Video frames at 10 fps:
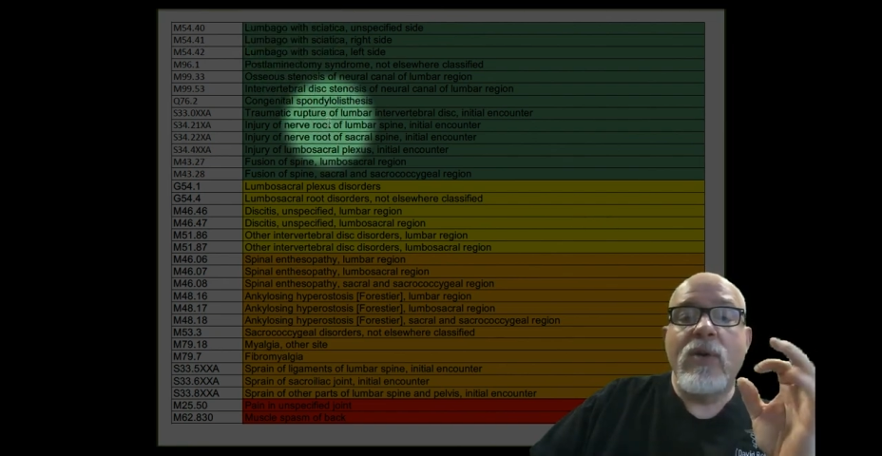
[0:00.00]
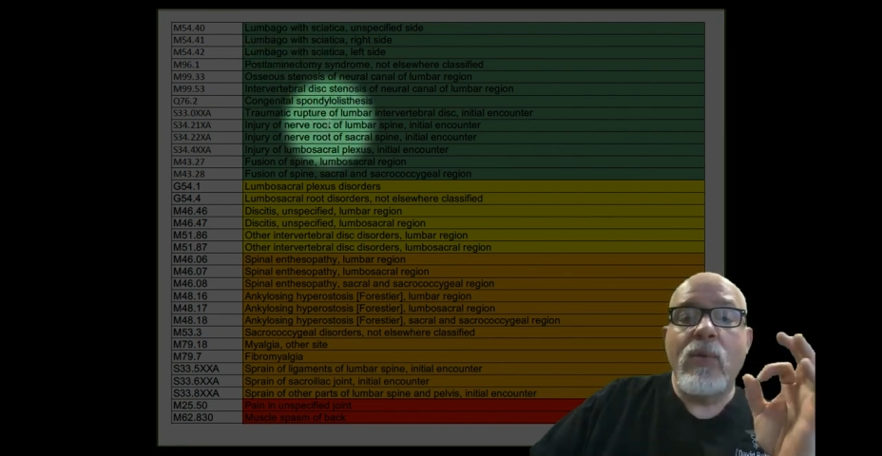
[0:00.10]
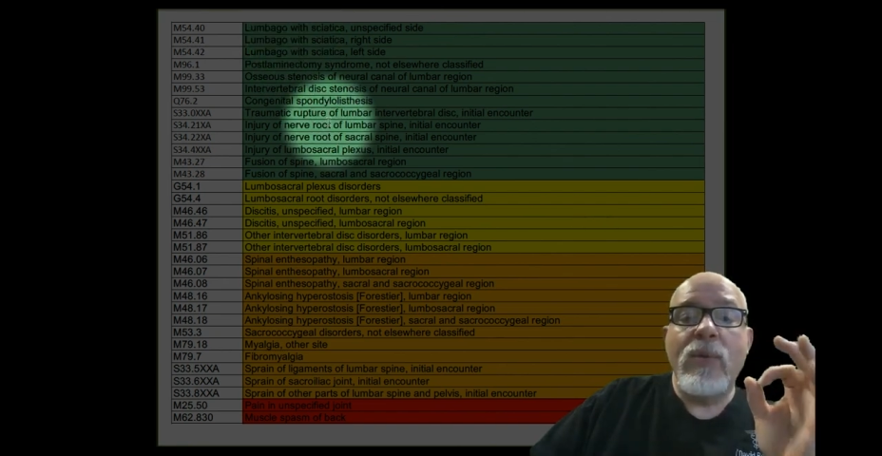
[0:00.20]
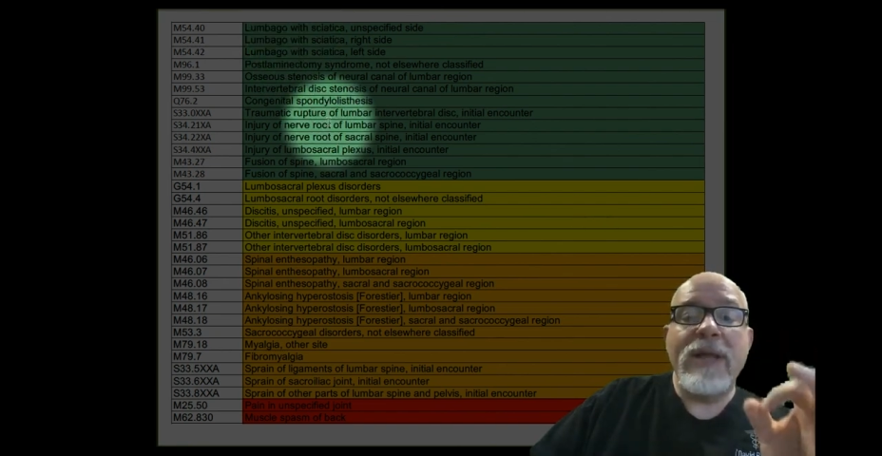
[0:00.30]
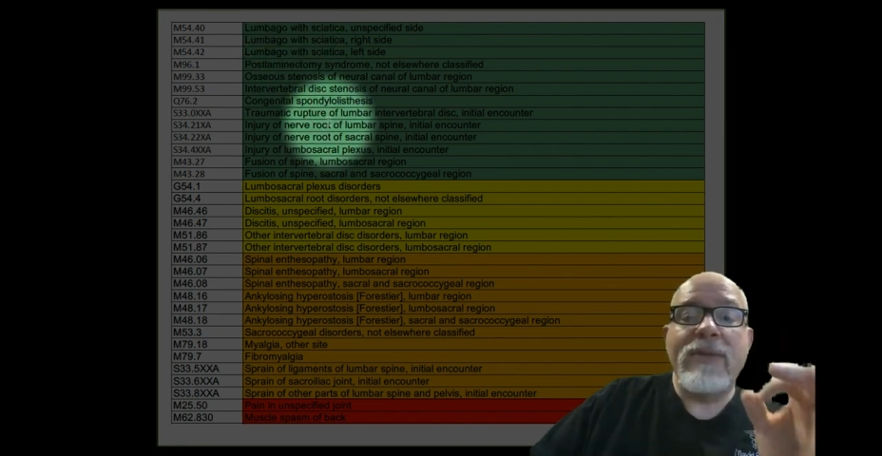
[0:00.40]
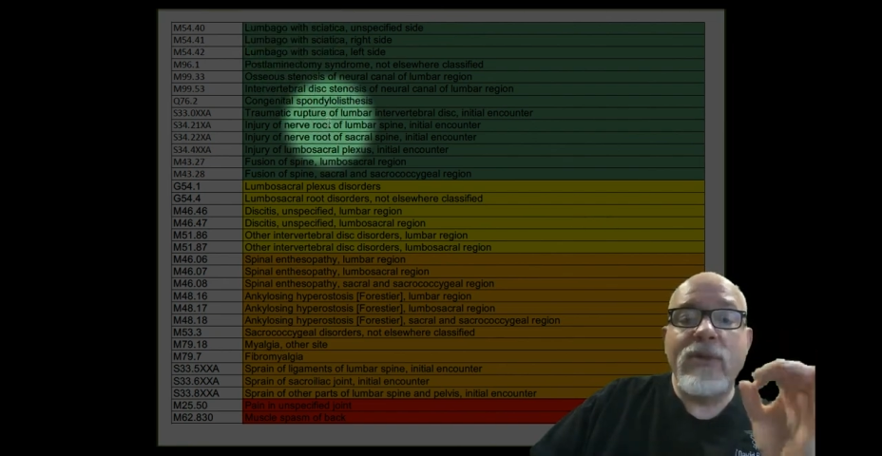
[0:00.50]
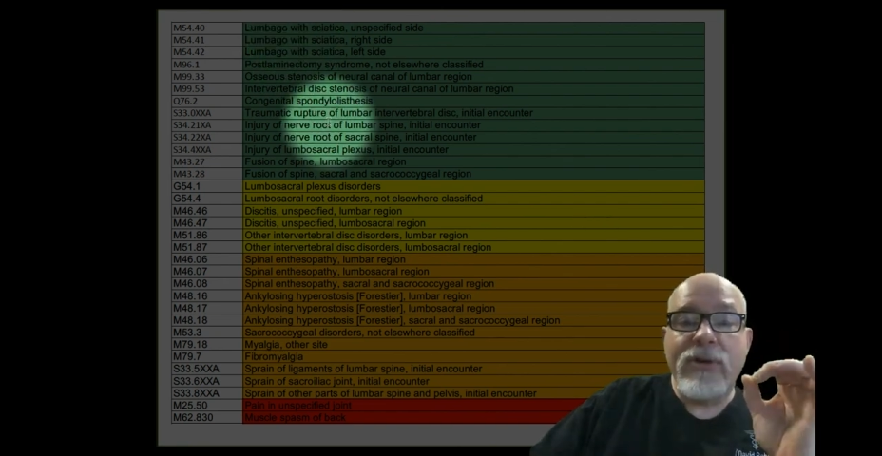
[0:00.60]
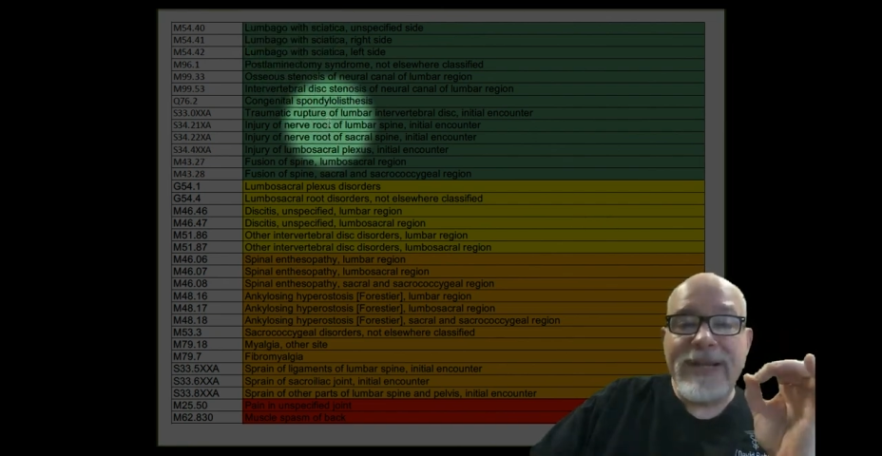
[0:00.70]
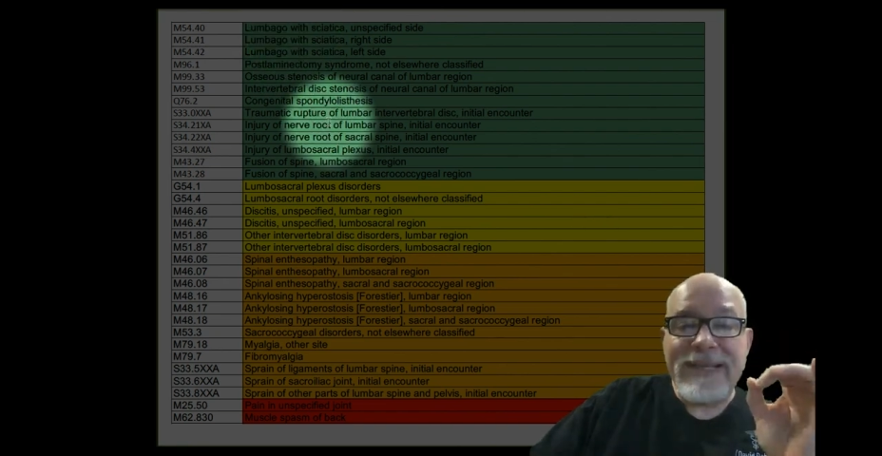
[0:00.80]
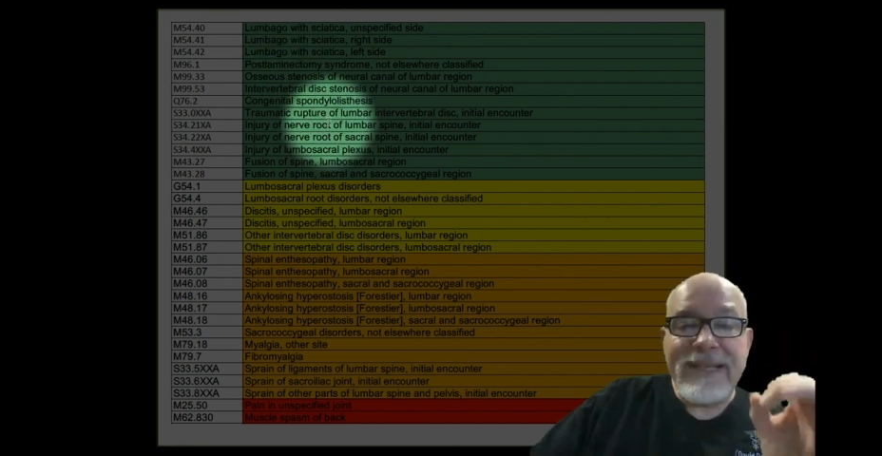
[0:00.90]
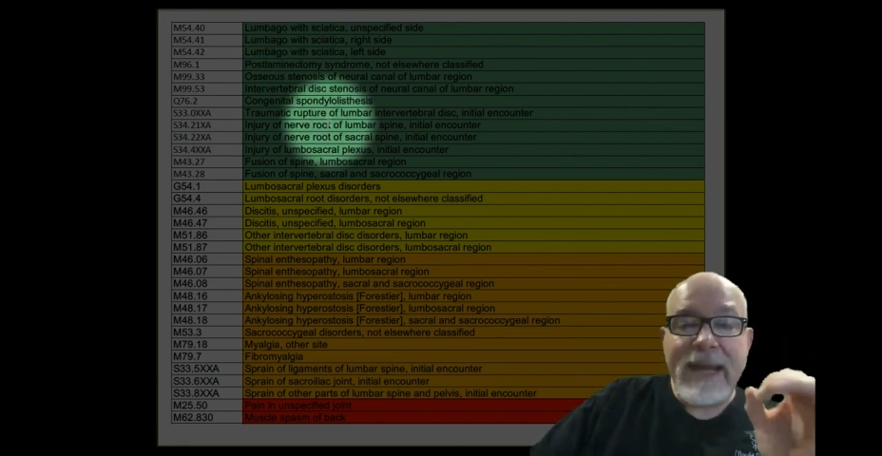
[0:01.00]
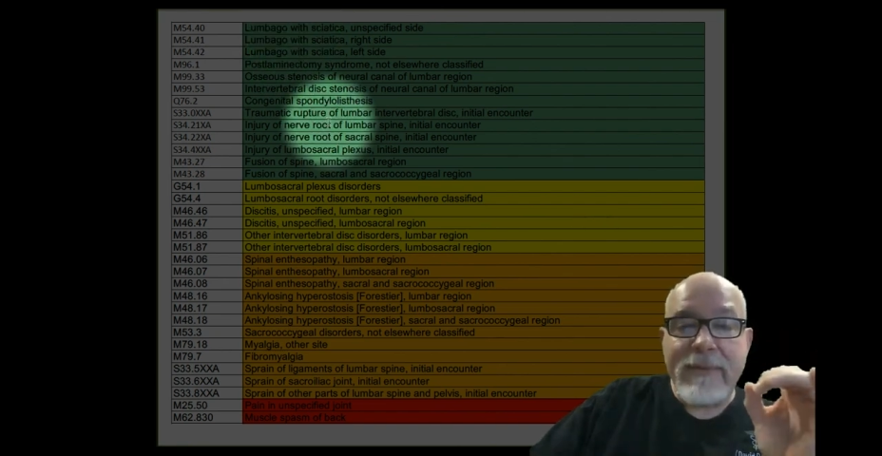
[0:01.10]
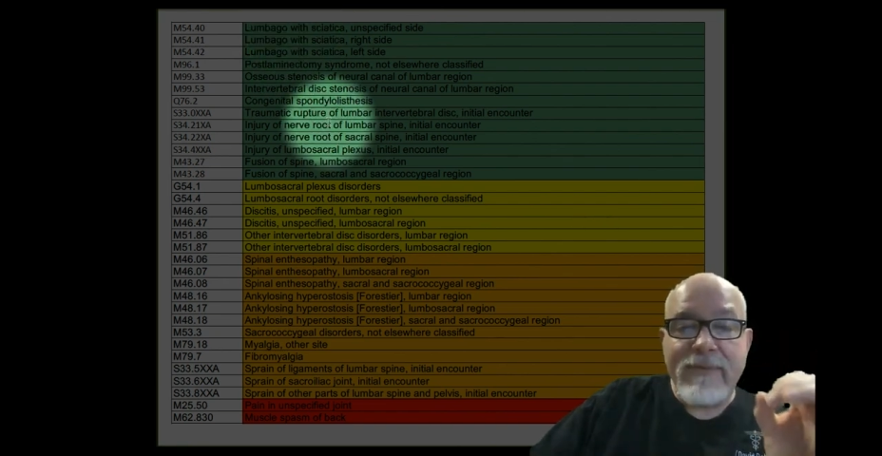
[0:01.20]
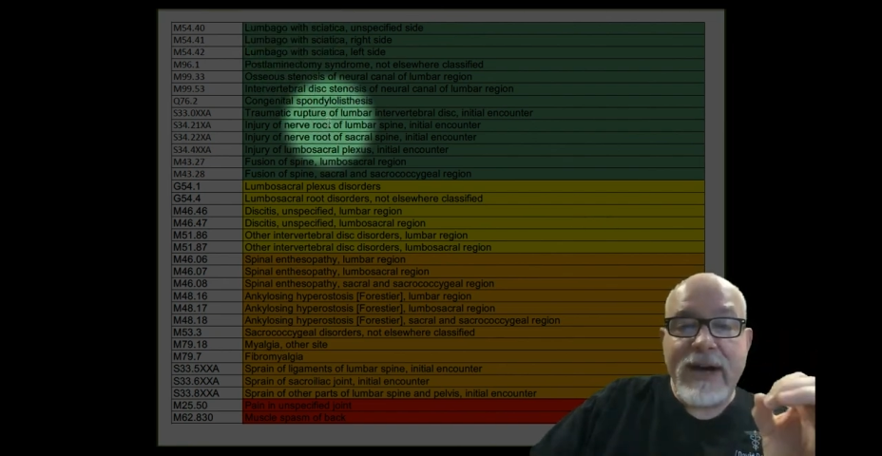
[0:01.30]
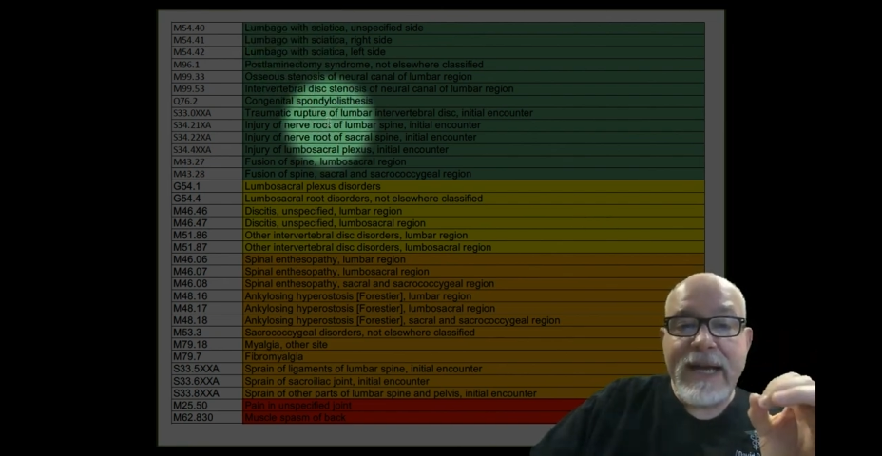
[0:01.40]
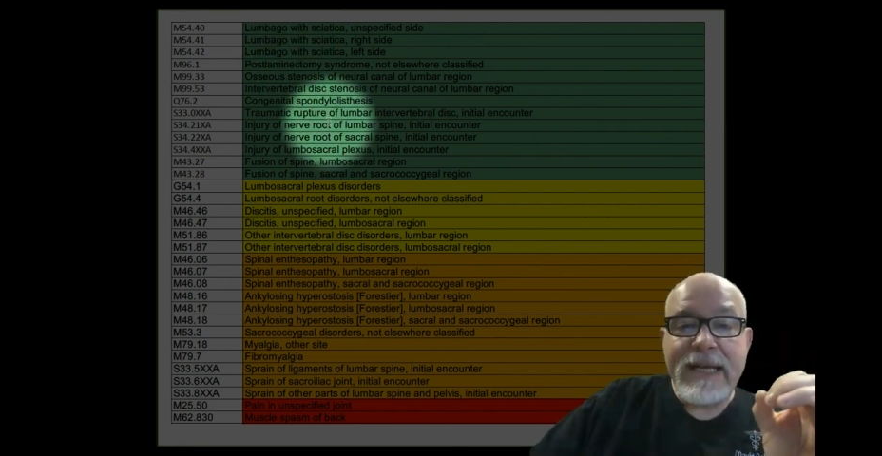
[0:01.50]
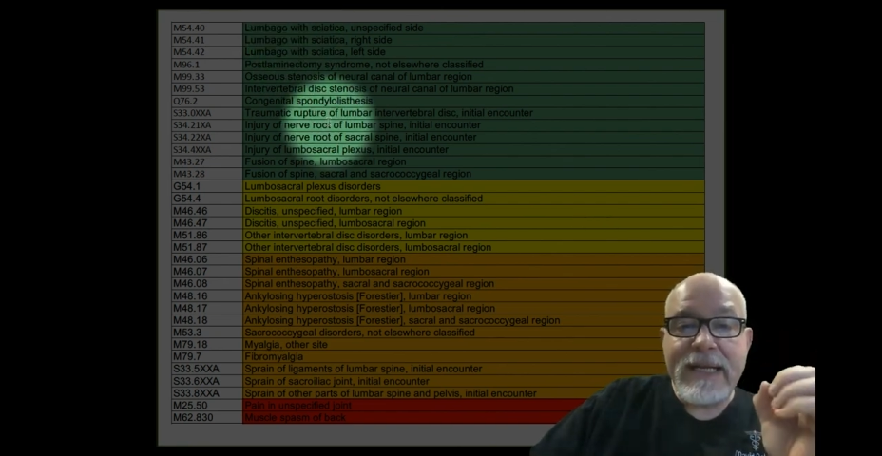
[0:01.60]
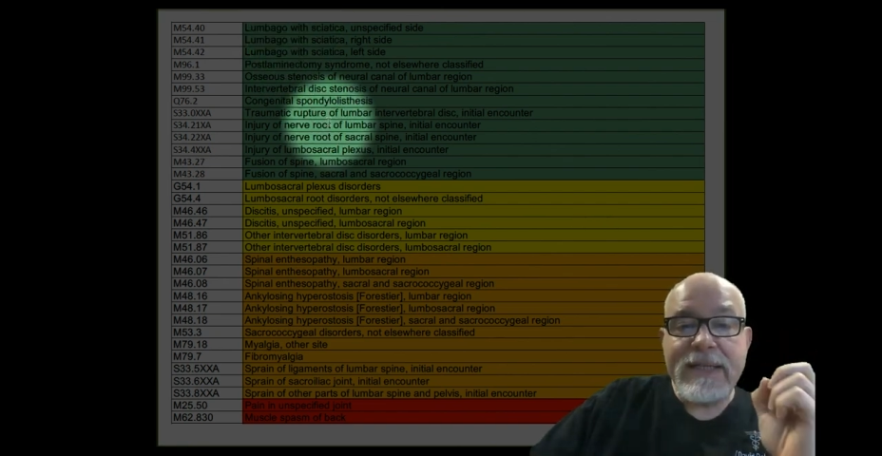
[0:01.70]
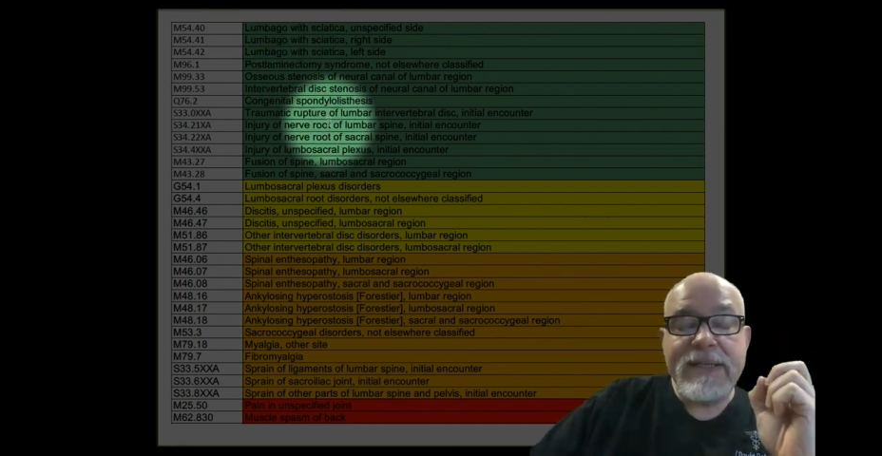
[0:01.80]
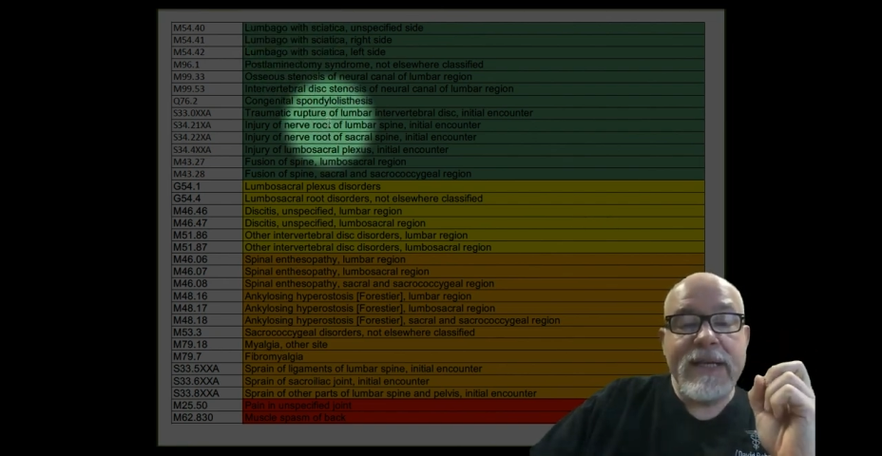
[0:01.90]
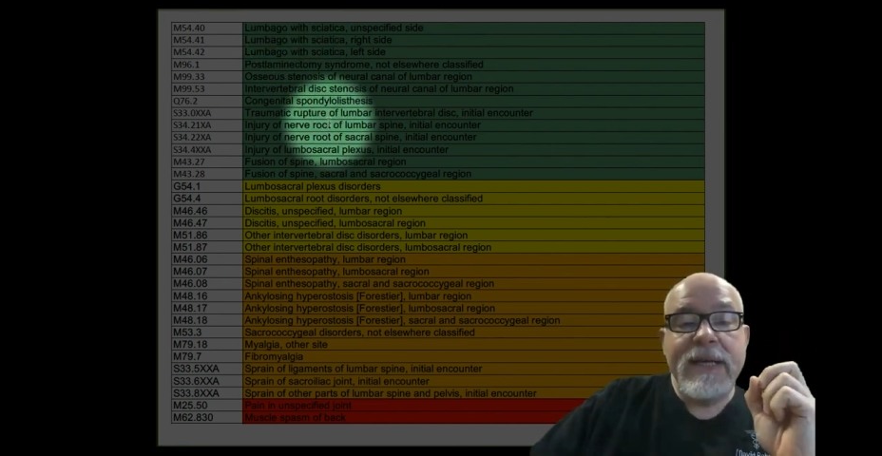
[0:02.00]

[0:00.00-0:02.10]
with your exam findings,